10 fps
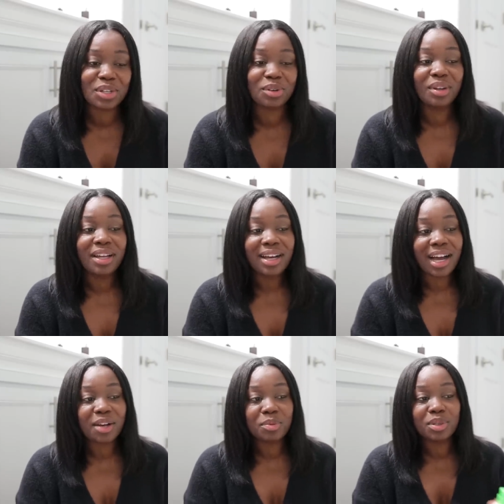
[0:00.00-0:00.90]
So
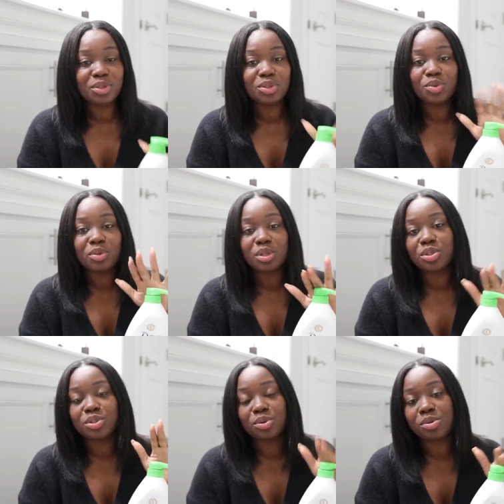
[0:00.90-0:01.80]
I will do
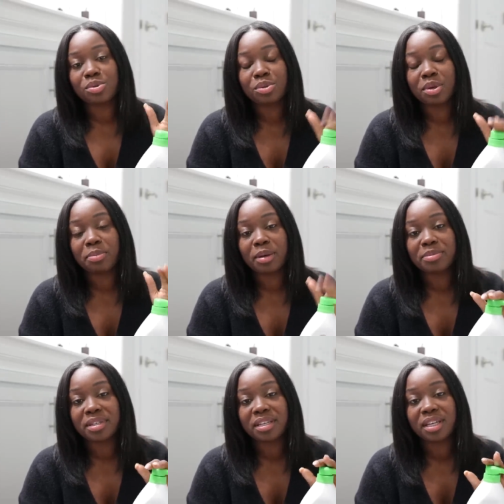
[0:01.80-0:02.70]
one or two to three
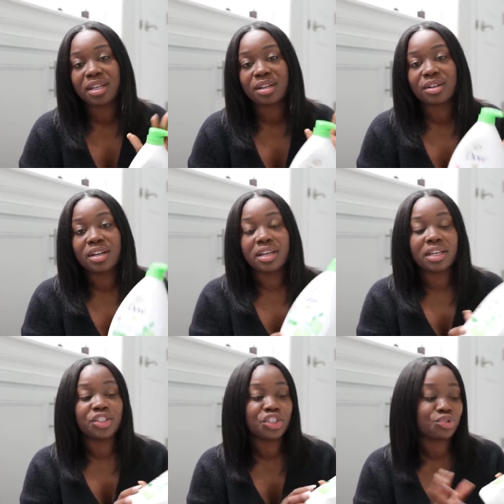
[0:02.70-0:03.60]
pumps in here
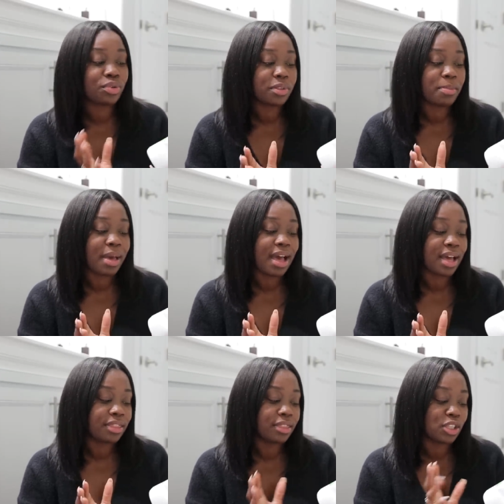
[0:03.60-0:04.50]
and just run the bath.